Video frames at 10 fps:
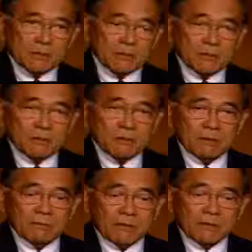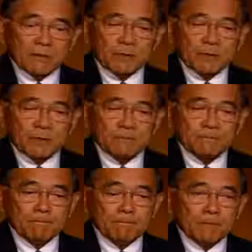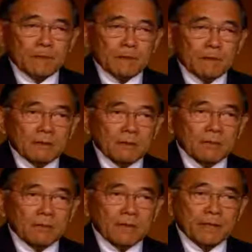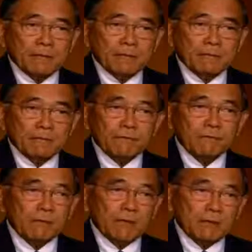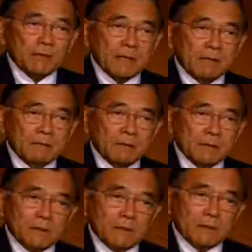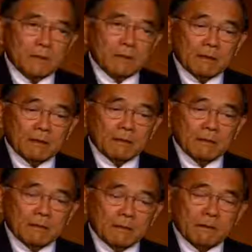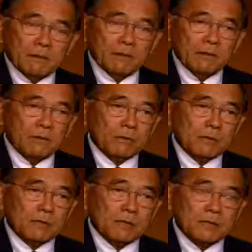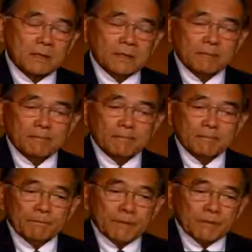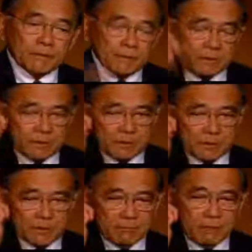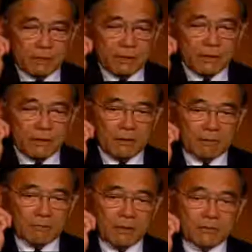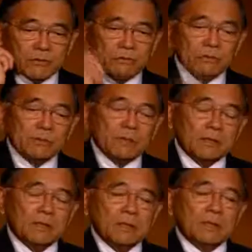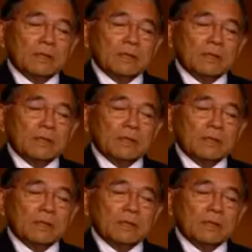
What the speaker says: and said to the vice president, there's a plane 50 miles out coming towards D.C. So I said, Monty Belger, who's the